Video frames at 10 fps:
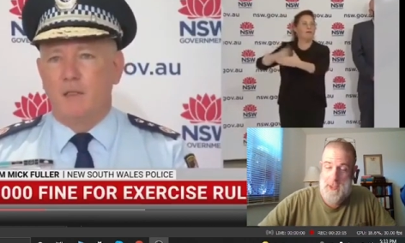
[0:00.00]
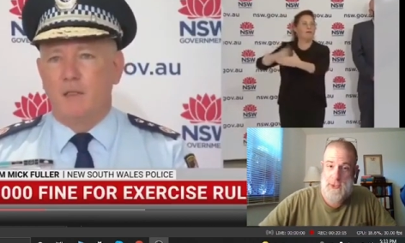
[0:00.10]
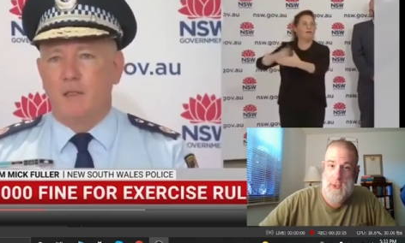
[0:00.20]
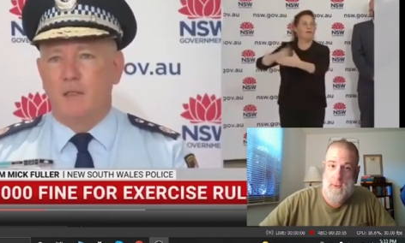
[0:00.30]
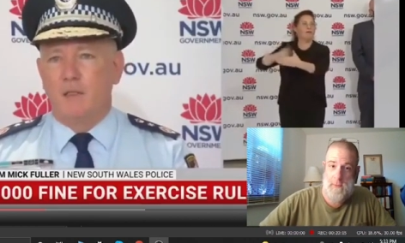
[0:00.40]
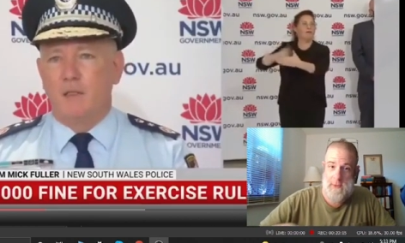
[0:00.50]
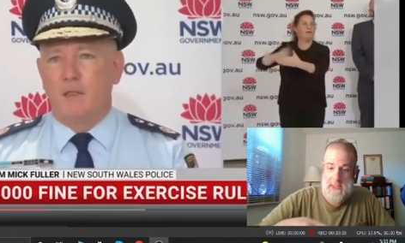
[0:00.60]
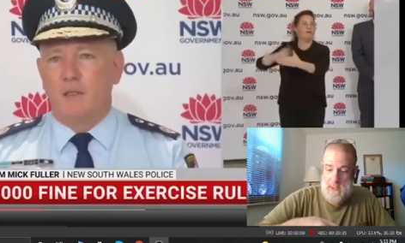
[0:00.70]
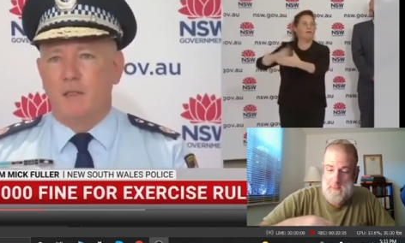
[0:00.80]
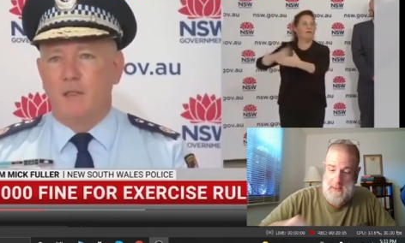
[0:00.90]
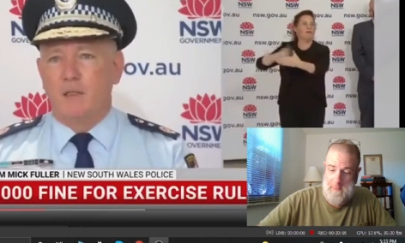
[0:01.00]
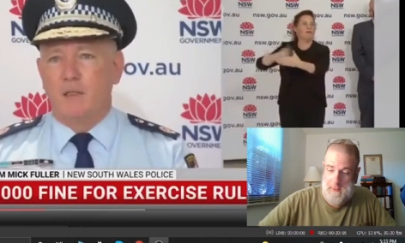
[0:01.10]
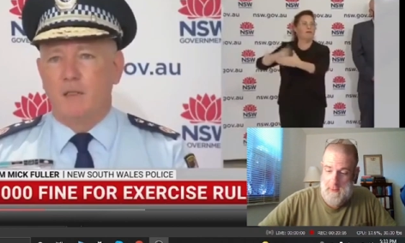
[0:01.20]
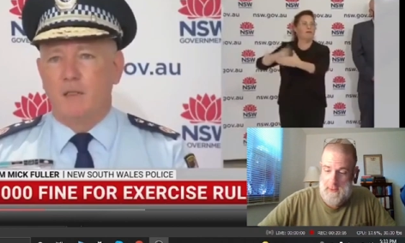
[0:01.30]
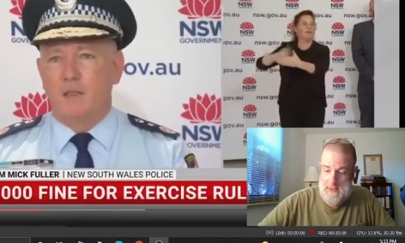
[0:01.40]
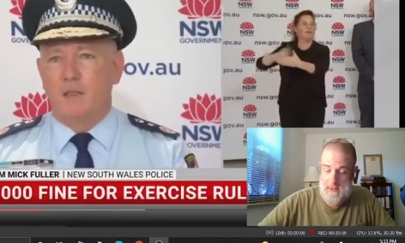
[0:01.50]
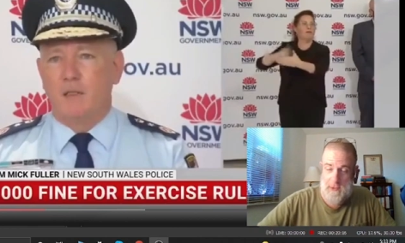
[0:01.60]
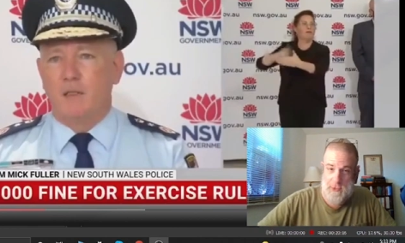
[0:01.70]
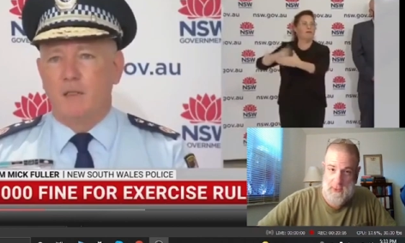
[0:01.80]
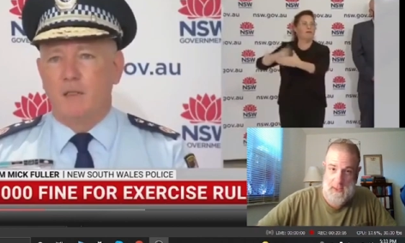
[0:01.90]
Speaker 1: So these people in
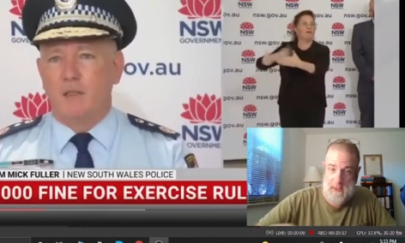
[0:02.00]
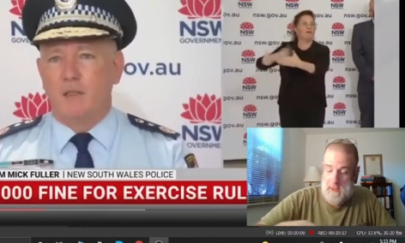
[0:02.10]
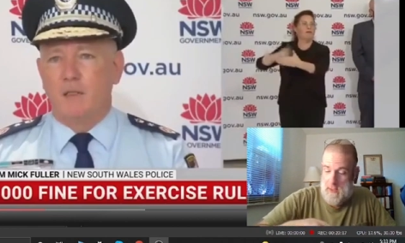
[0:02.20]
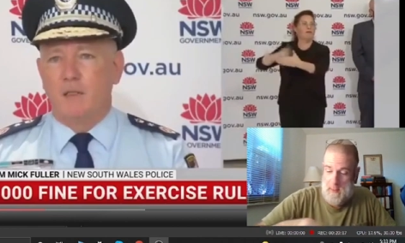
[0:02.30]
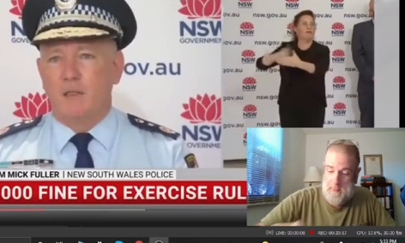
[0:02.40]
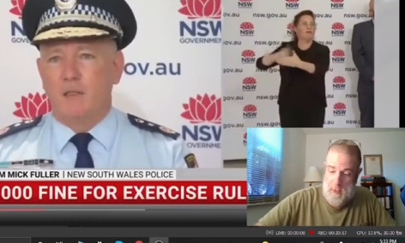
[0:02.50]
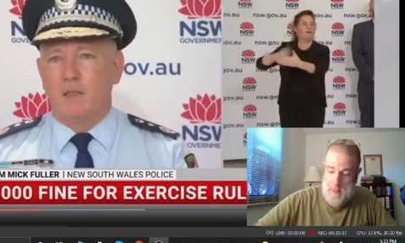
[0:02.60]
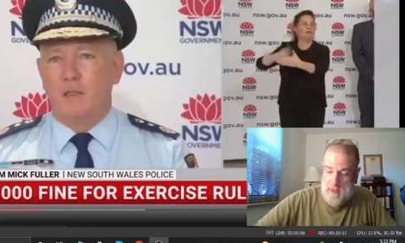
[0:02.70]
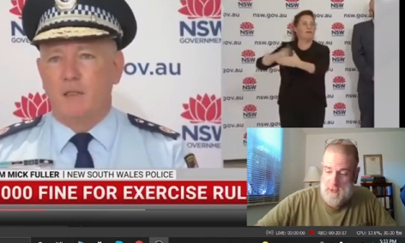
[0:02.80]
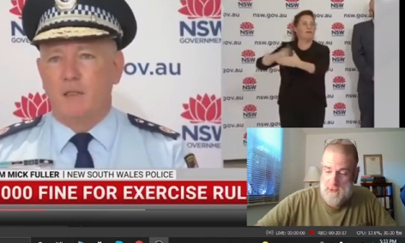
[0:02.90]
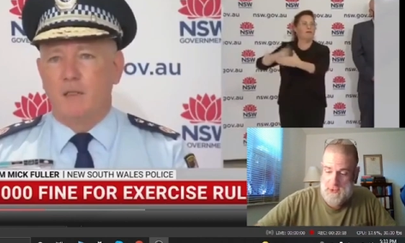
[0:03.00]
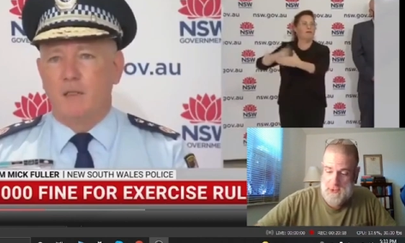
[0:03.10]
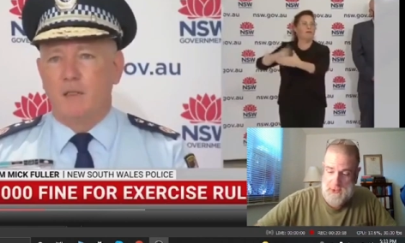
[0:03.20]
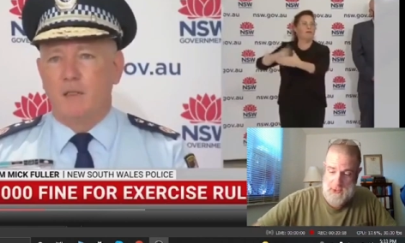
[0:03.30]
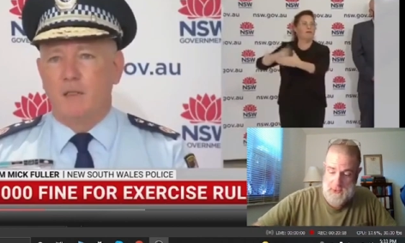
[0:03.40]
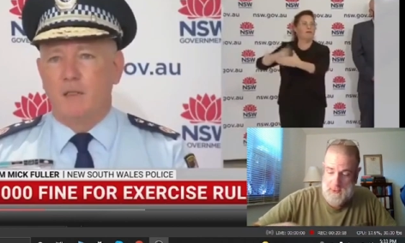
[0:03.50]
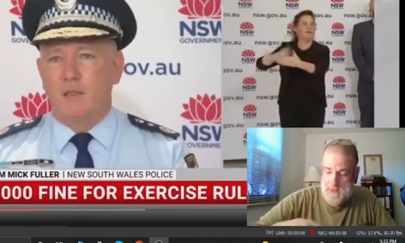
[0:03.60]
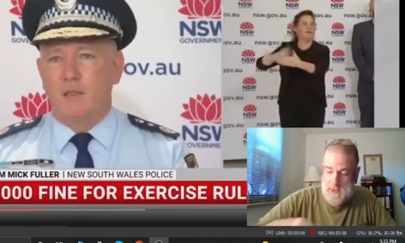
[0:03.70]
Australia are poor brothers and sisters.